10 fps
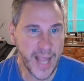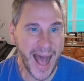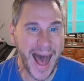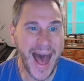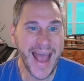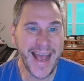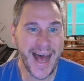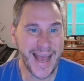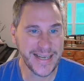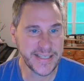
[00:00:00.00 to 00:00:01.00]
high
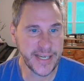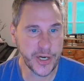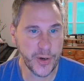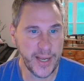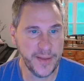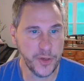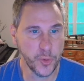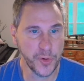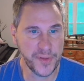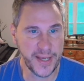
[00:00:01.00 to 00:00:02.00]
heights here in the
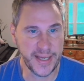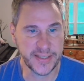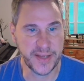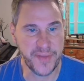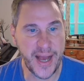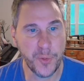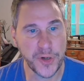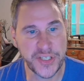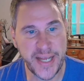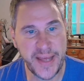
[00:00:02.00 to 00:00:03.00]
Northeast. If that were
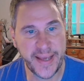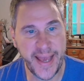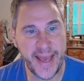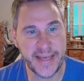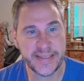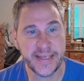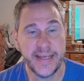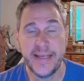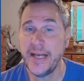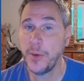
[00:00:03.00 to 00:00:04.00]
to stay the case,
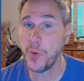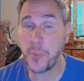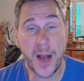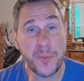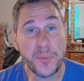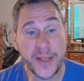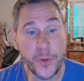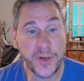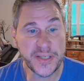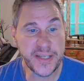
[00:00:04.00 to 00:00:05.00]
we're probably
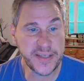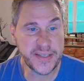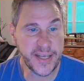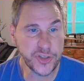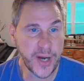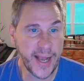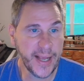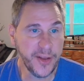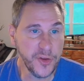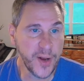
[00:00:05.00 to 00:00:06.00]
going to see this thing track
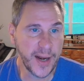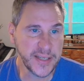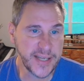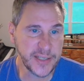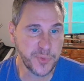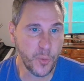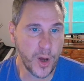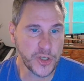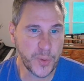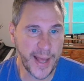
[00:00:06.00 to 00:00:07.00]
into the United States. But
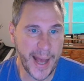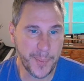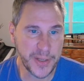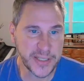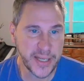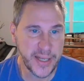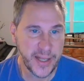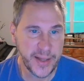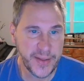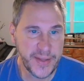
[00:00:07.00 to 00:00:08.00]
watch what happens.
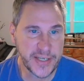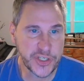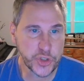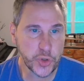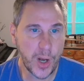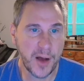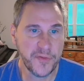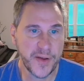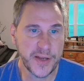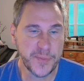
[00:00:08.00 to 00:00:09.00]
This
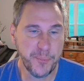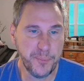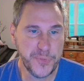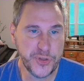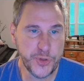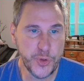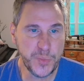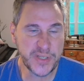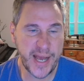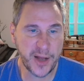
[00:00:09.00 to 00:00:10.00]
trough
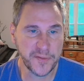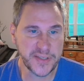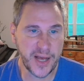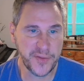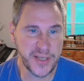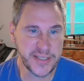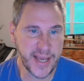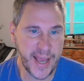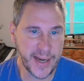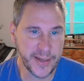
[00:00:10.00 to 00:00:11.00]
zooms out of southeast
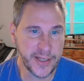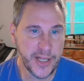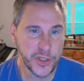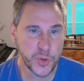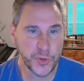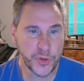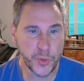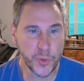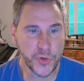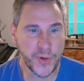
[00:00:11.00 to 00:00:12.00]
Canada toward the
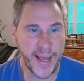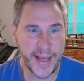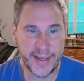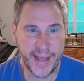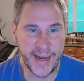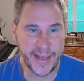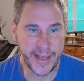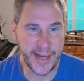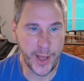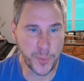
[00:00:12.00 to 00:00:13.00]
northern Atlantic.
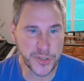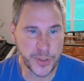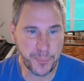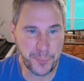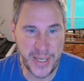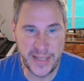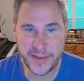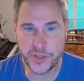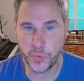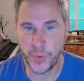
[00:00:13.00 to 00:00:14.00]
It helps to beat
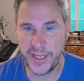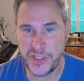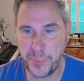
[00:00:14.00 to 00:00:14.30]
this ridge